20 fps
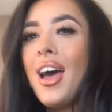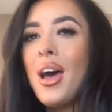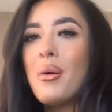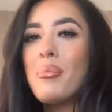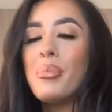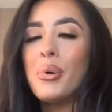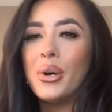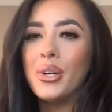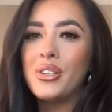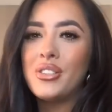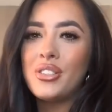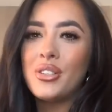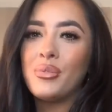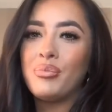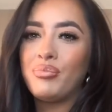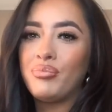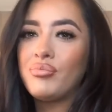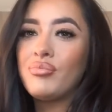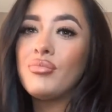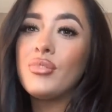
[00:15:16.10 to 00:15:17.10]
But
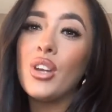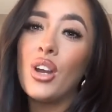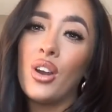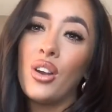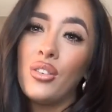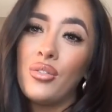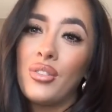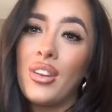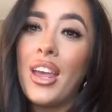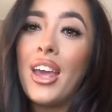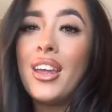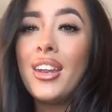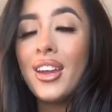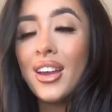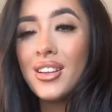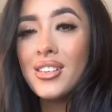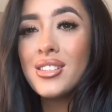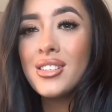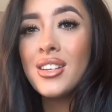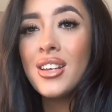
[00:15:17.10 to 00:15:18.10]
no,
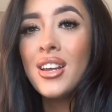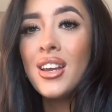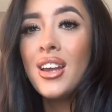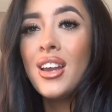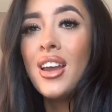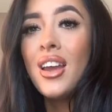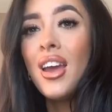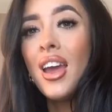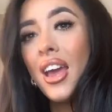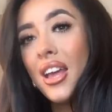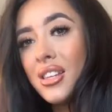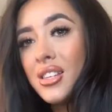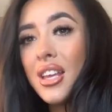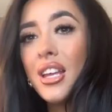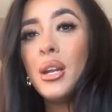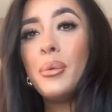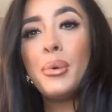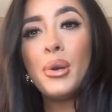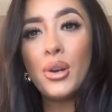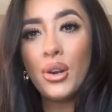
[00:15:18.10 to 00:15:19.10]

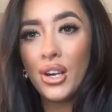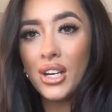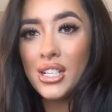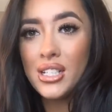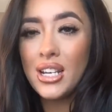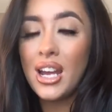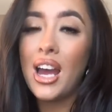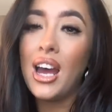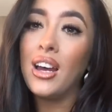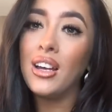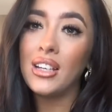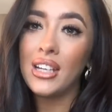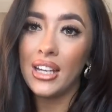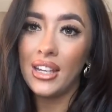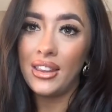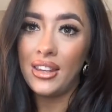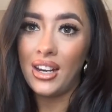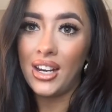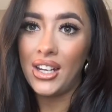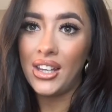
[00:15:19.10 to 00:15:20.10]
it'll be alright. I'll get
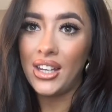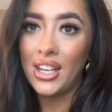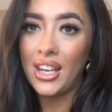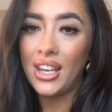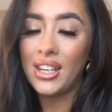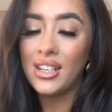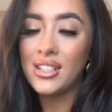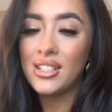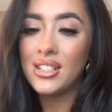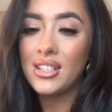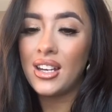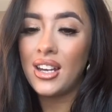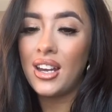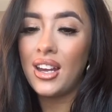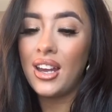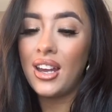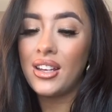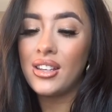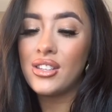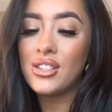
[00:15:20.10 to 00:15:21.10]
there in the end.
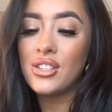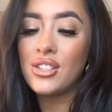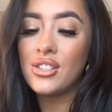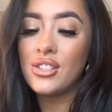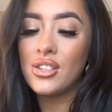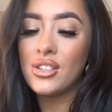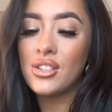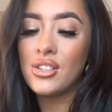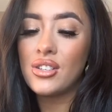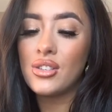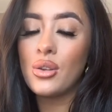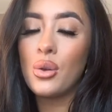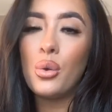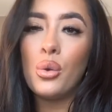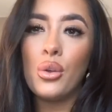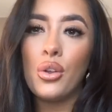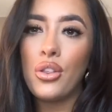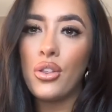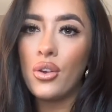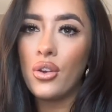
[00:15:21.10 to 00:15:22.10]
It's just the
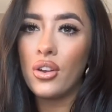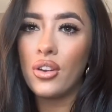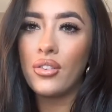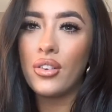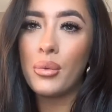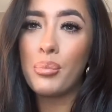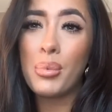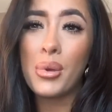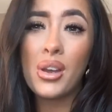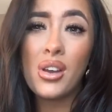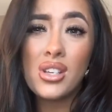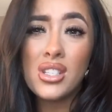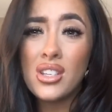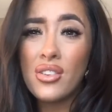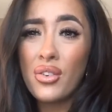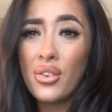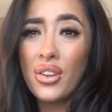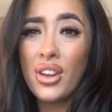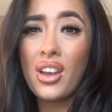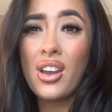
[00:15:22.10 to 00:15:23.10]
whole thought of it, because
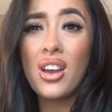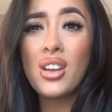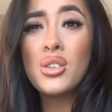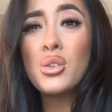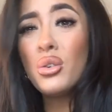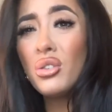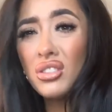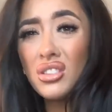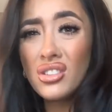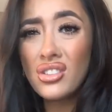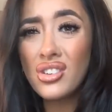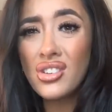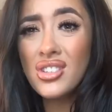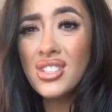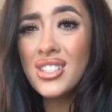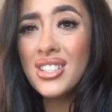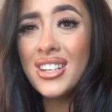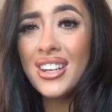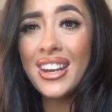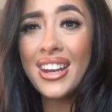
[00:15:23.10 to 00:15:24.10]
I've only got told the
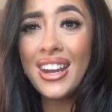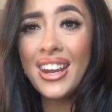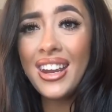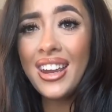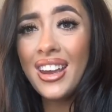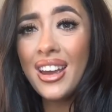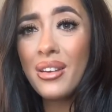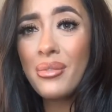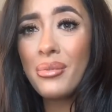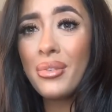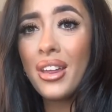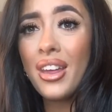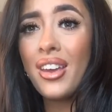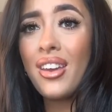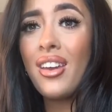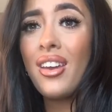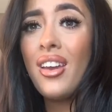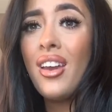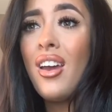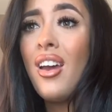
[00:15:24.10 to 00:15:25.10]
news today. I'm
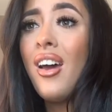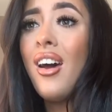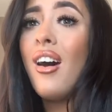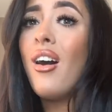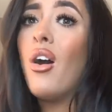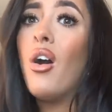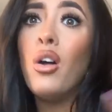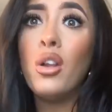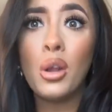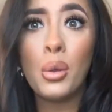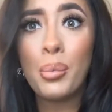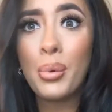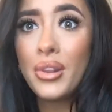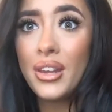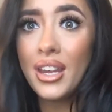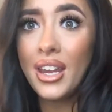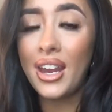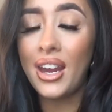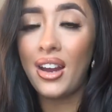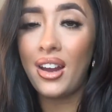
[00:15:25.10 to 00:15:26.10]
like all up in
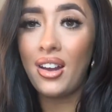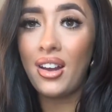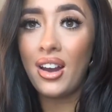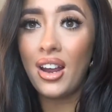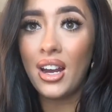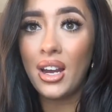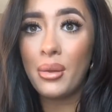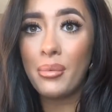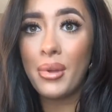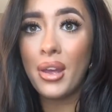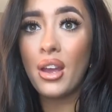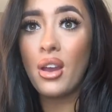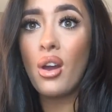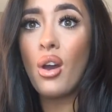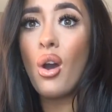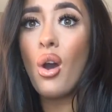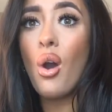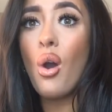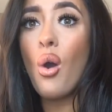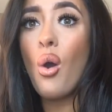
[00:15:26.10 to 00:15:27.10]
the air, and I'm like,
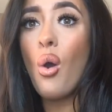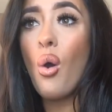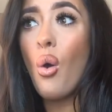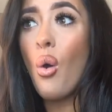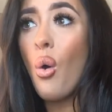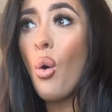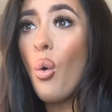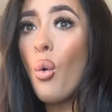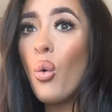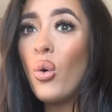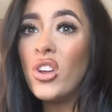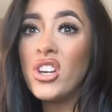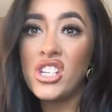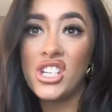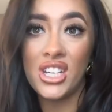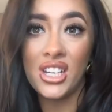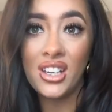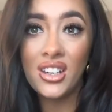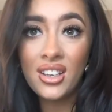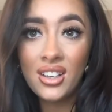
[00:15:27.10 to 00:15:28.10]
holy
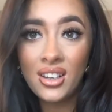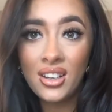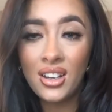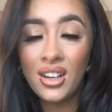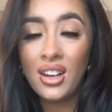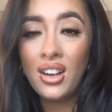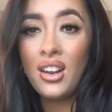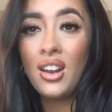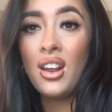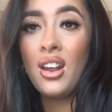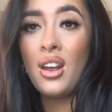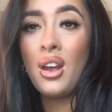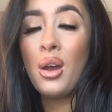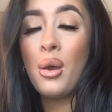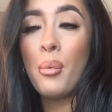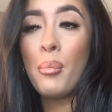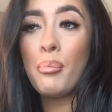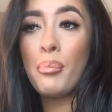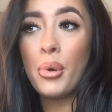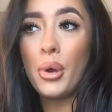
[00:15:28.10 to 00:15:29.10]
shit.
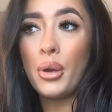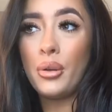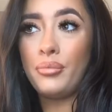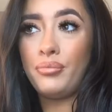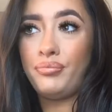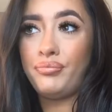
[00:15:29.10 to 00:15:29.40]
But